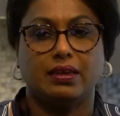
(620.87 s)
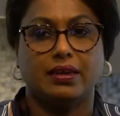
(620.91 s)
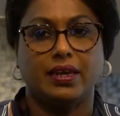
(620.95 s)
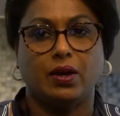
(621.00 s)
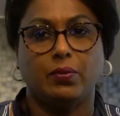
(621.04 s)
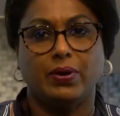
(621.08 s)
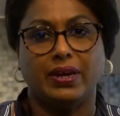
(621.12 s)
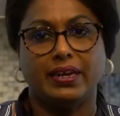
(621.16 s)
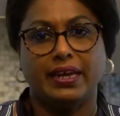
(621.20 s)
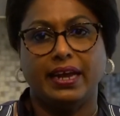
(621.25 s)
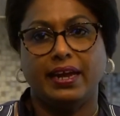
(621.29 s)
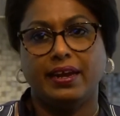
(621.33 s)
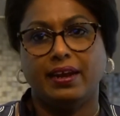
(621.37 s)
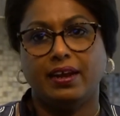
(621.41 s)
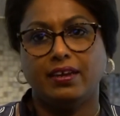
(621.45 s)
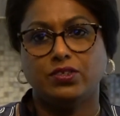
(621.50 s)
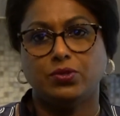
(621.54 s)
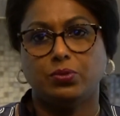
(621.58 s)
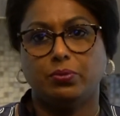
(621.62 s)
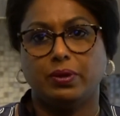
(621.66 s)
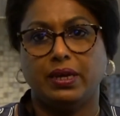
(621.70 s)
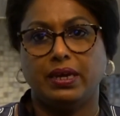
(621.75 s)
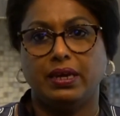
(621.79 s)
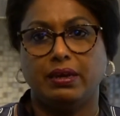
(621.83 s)
Now at
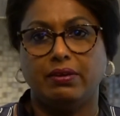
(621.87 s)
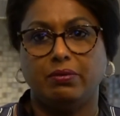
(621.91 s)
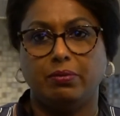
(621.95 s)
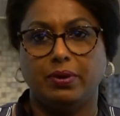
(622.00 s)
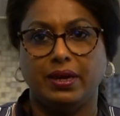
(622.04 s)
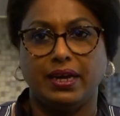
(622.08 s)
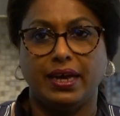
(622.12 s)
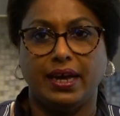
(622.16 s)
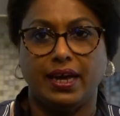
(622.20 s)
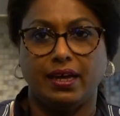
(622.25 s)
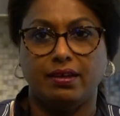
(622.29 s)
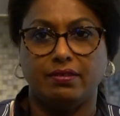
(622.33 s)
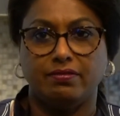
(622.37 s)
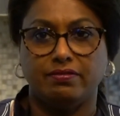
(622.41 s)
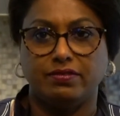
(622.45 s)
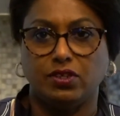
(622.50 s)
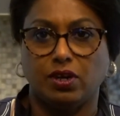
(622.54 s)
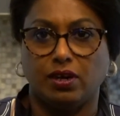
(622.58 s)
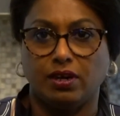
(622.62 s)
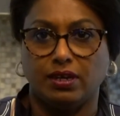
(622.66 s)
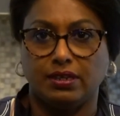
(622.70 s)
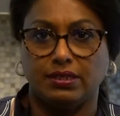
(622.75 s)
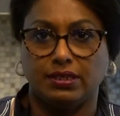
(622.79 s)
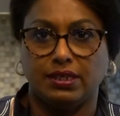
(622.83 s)
NHV, we have
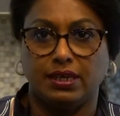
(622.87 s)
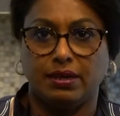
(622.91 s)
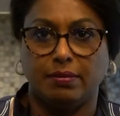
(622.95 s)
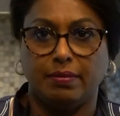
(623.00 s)
Dr.